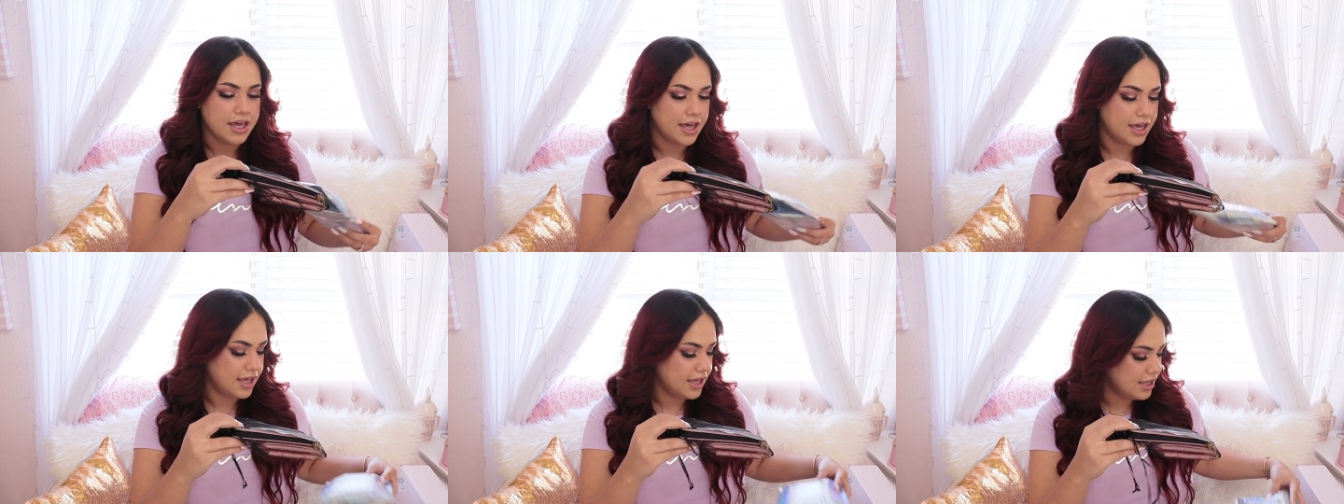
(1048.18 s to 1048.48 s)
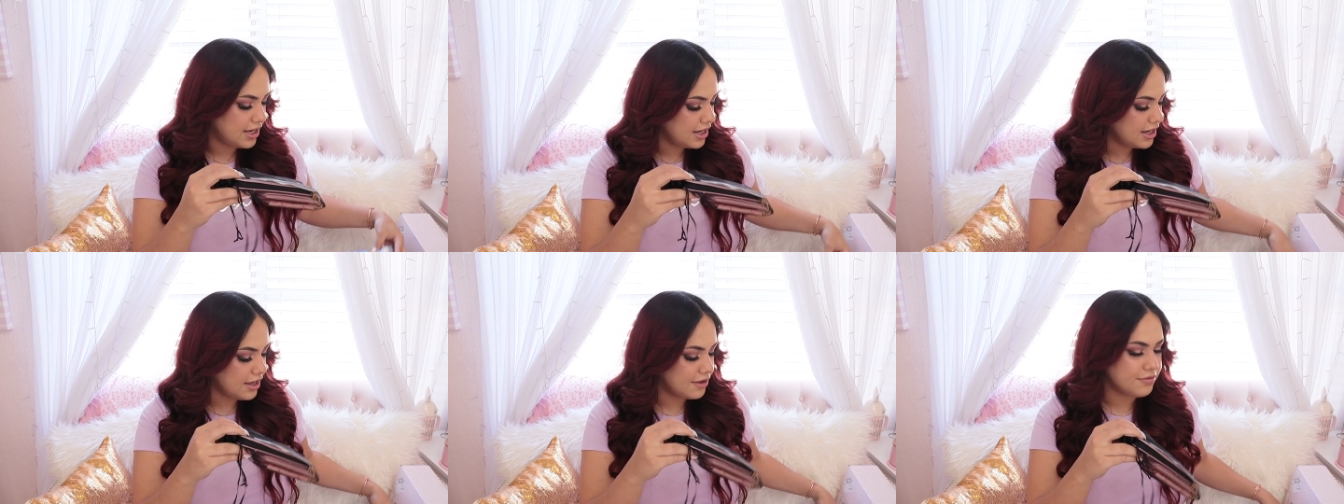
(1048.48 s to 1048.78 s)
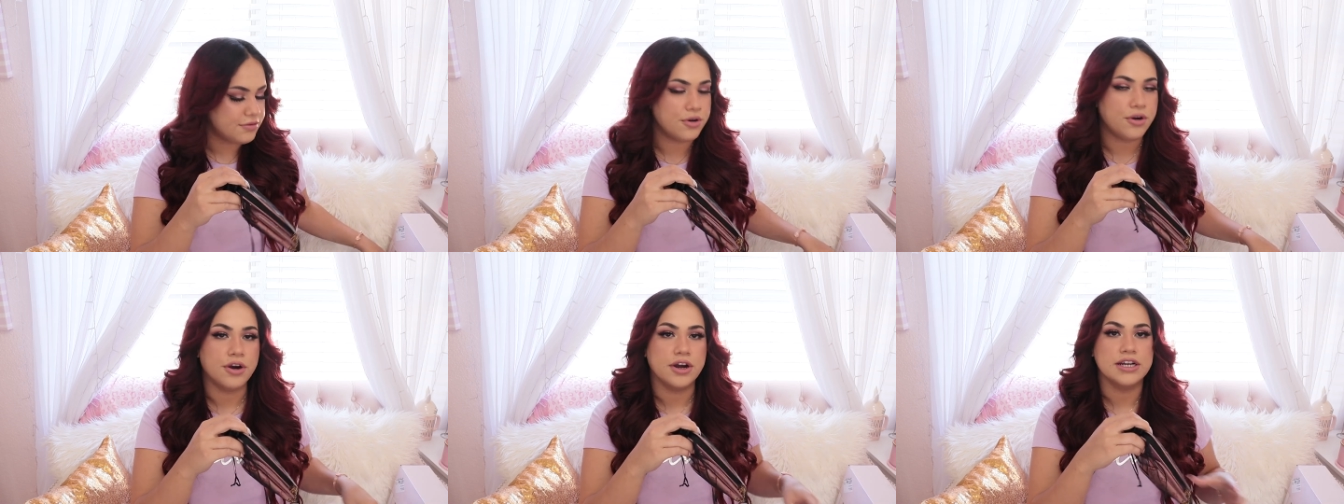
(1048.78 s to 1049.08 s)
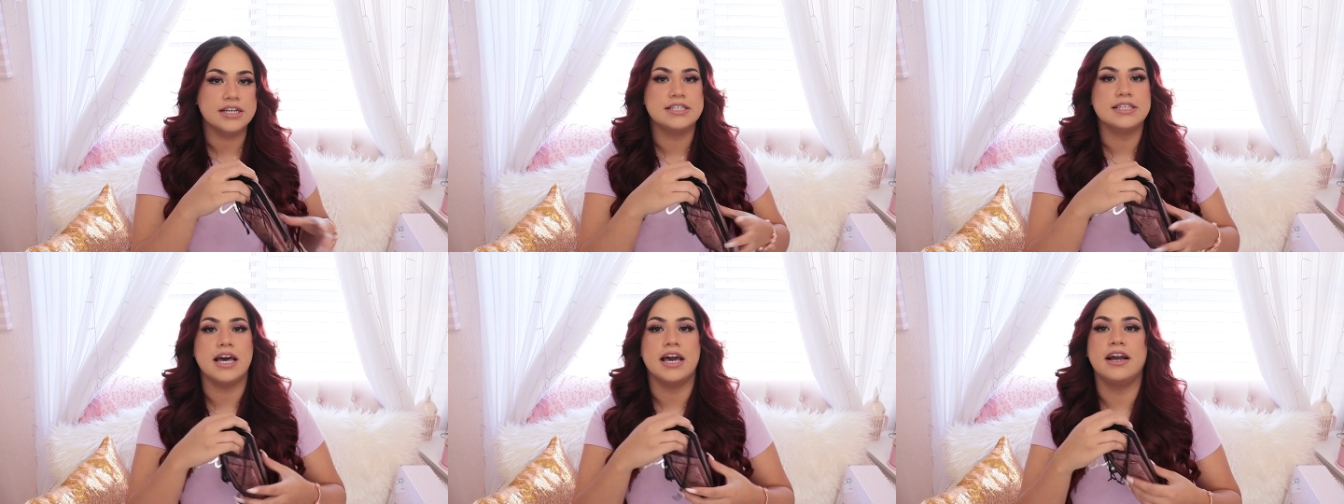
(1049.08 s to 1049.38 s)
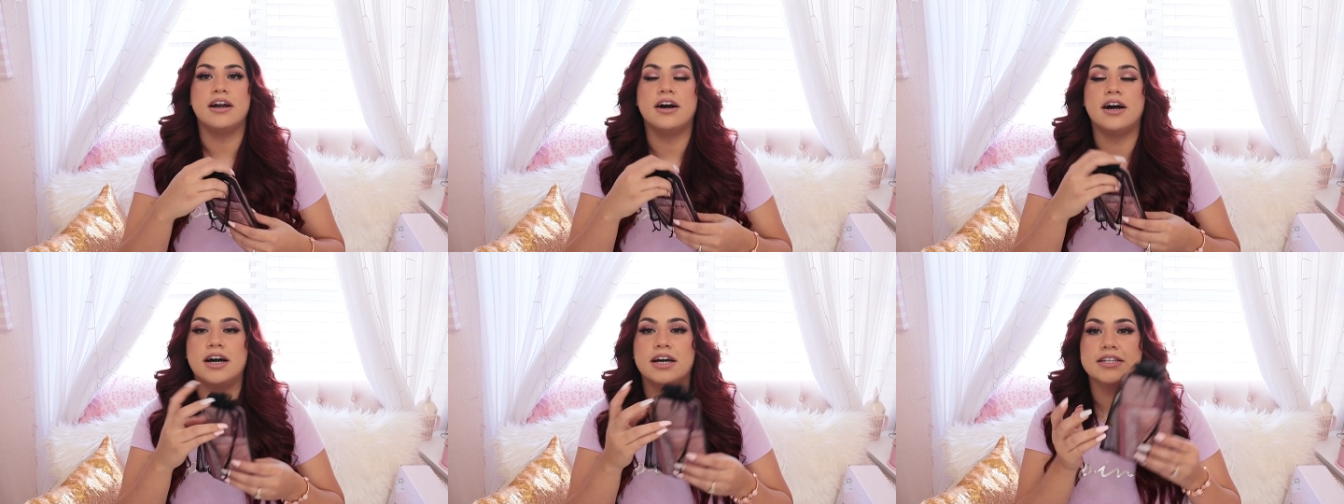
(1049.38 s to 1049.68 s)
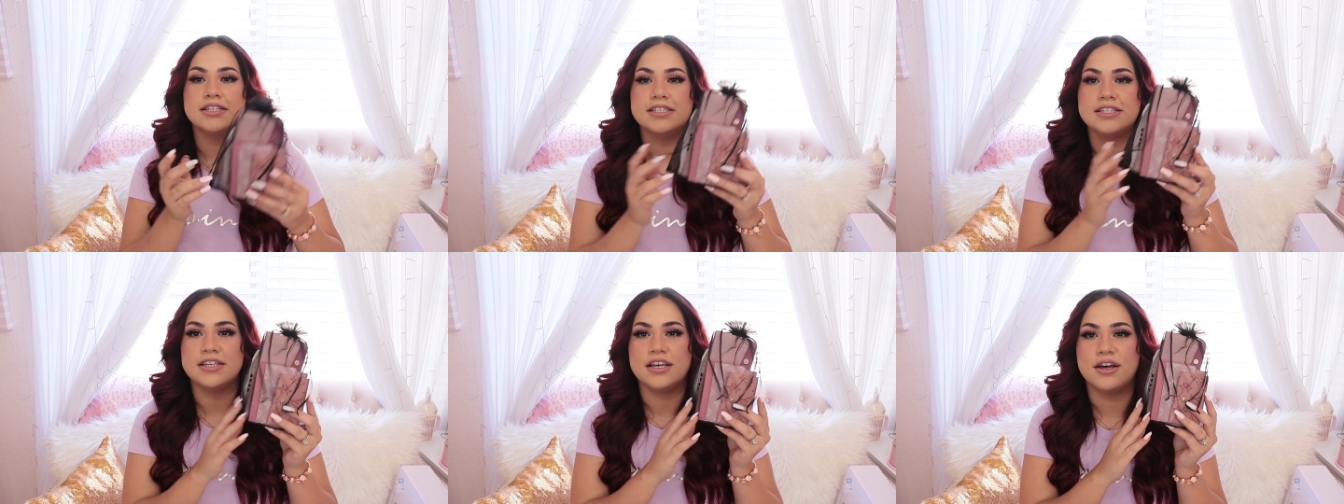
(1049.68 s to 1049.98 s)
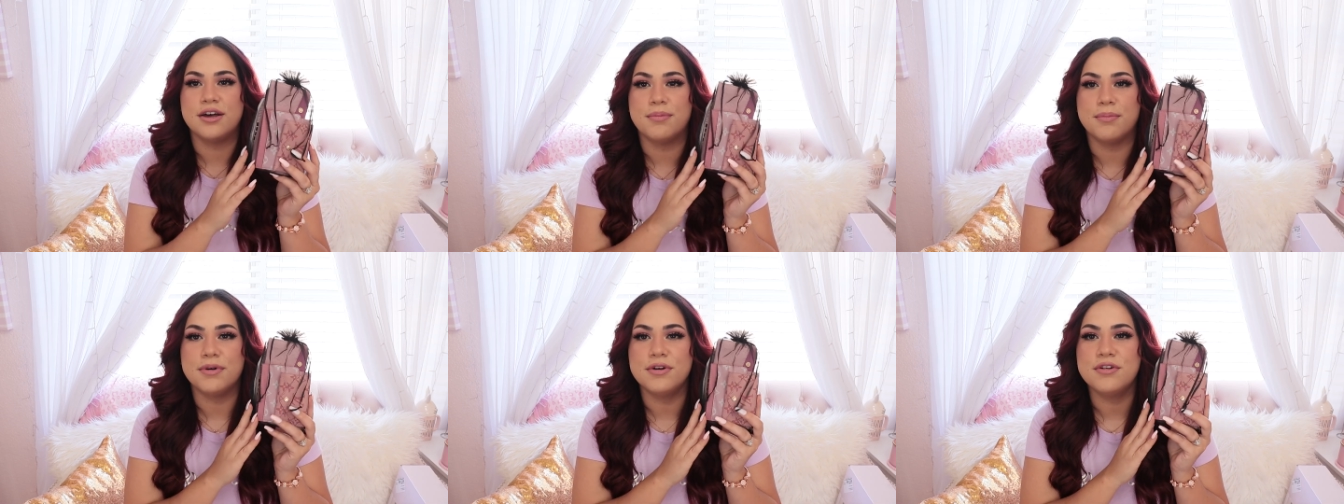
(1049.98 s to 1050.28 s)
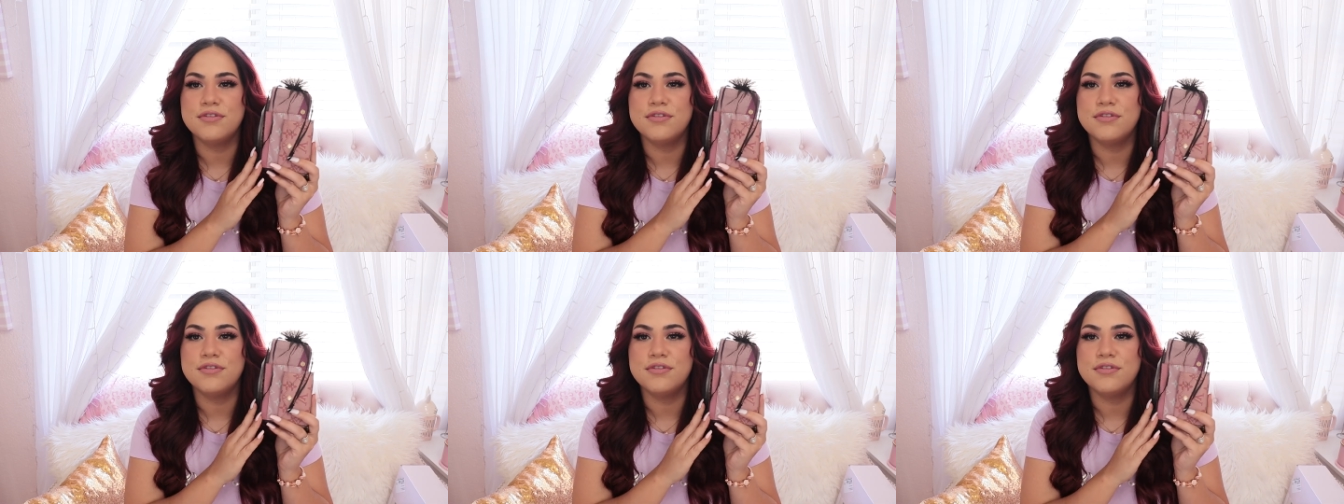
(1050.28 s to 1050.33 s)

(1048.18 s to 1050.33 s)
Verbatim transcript: And of course I got some